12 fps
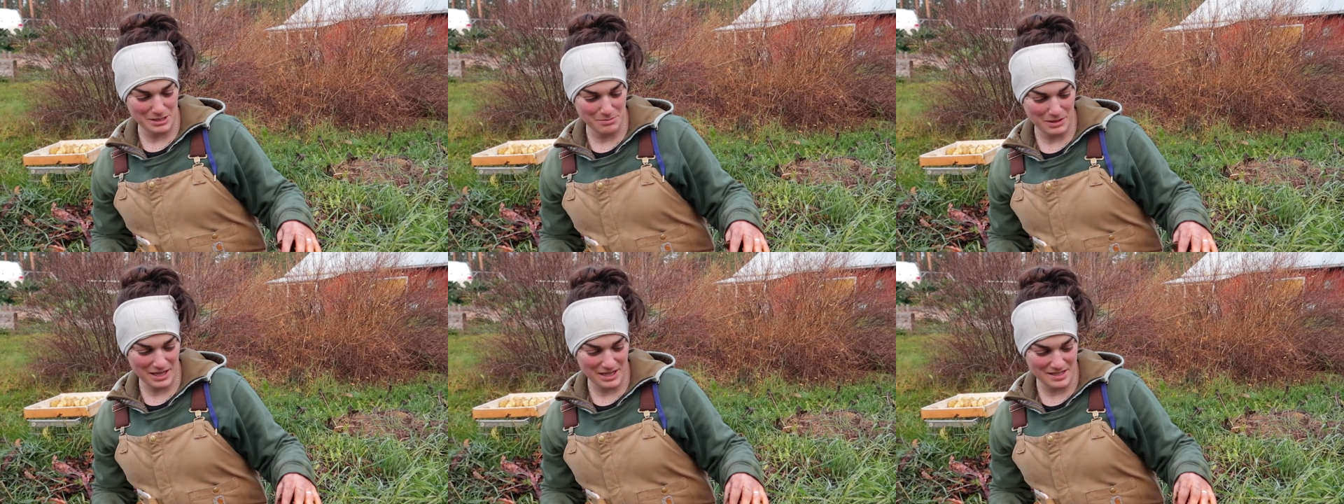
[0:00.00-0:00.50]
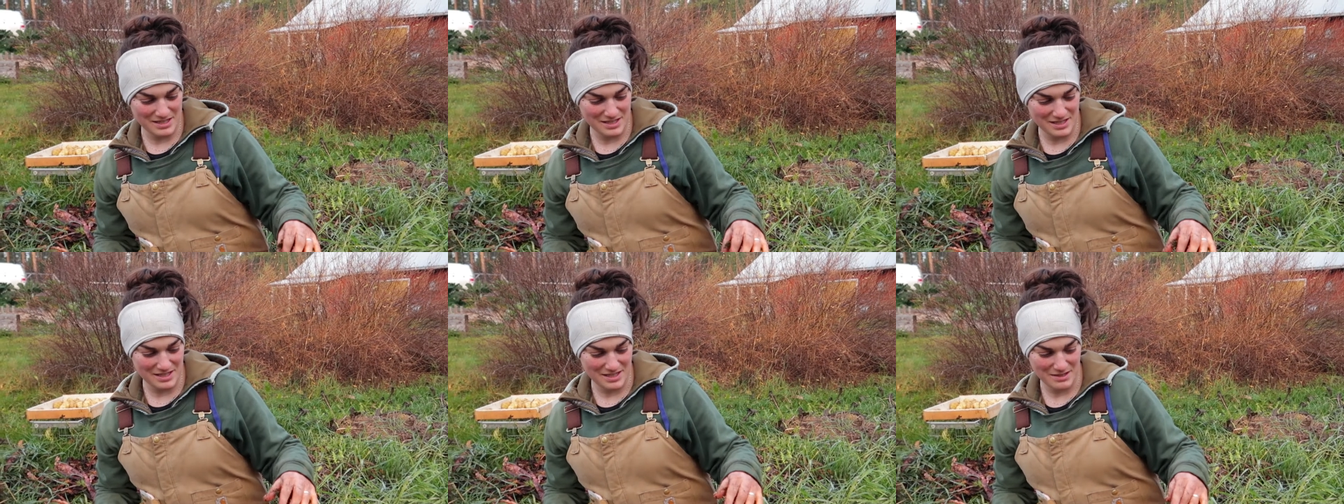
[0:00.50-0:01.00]
each
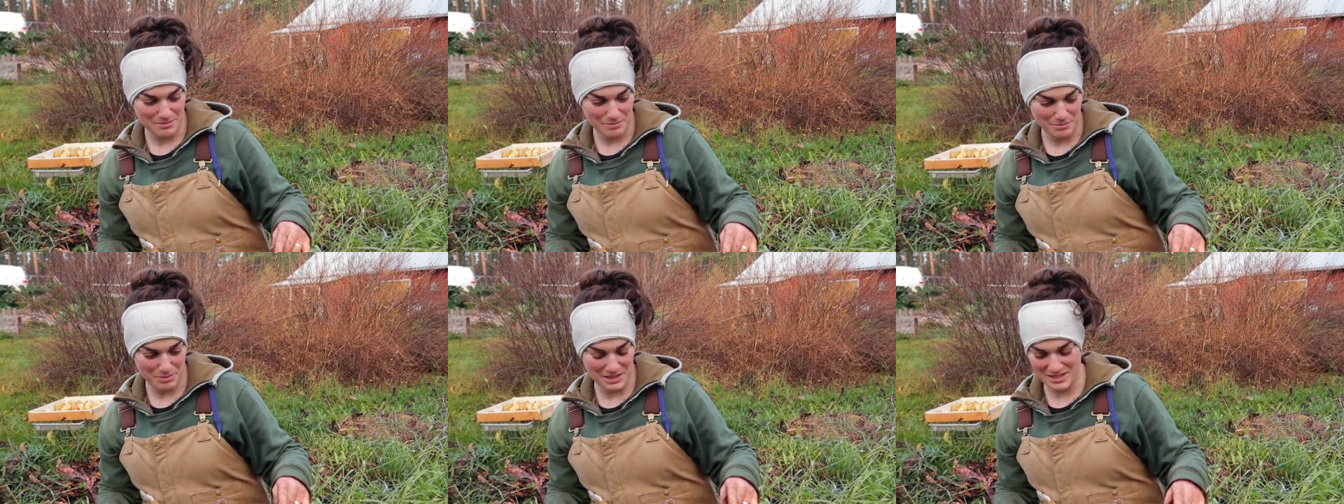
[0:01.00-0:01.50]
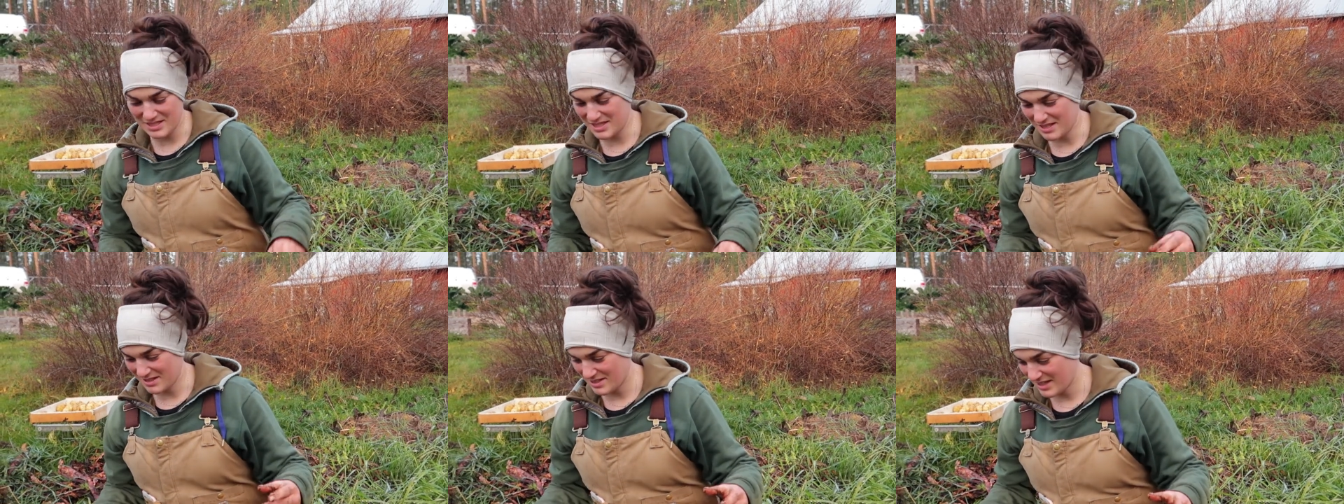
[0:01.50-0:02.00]
plant. But
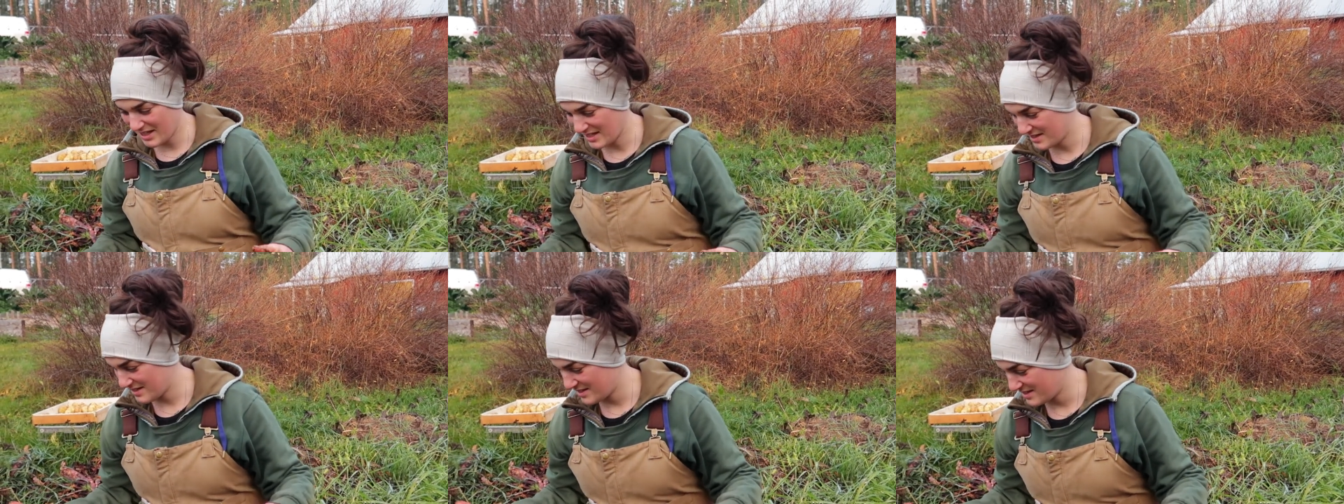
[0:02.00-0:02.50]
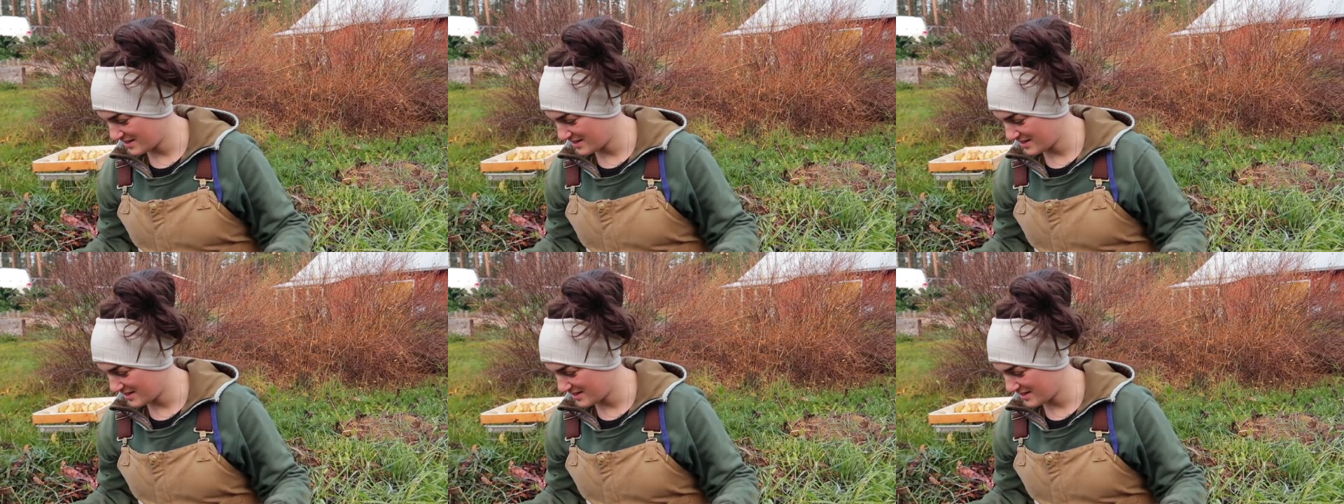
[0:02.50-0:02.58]
still, again,